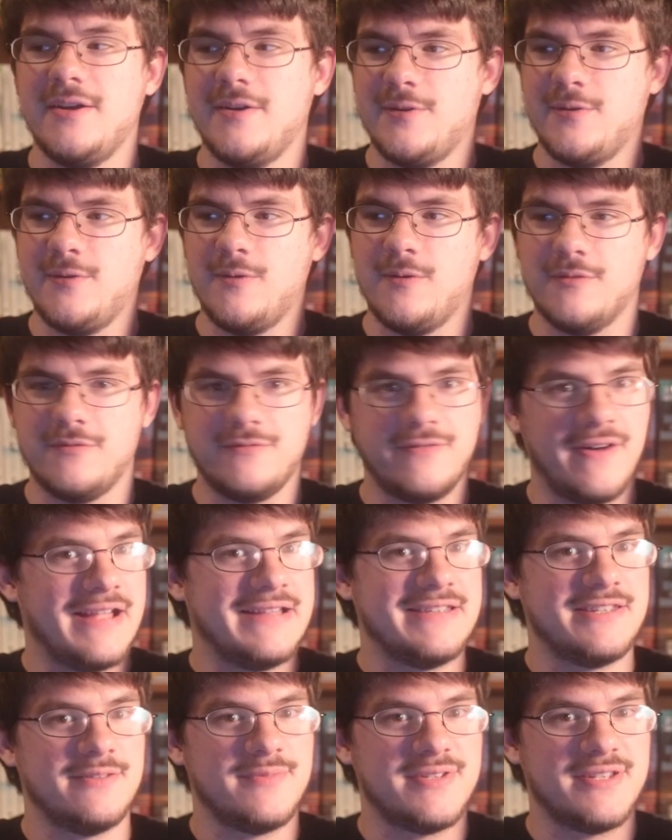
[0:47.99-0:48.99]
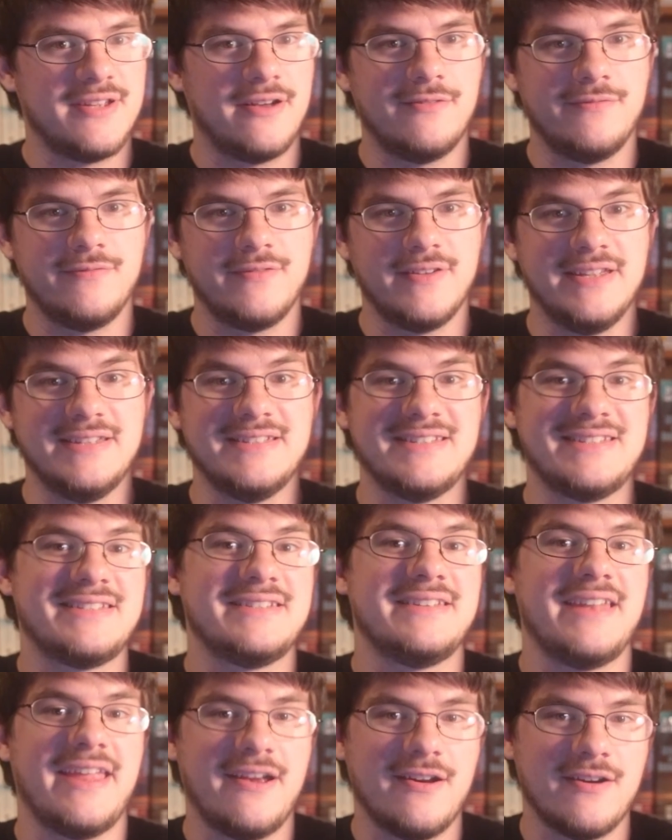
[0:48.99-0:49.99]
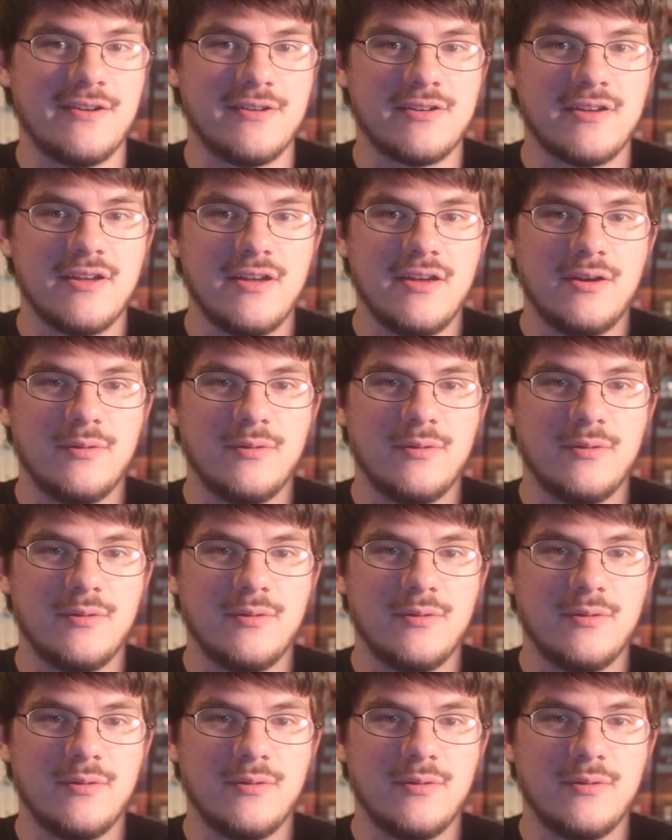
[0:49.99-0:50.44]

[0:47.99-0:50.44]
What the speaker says: who finds himself ensnared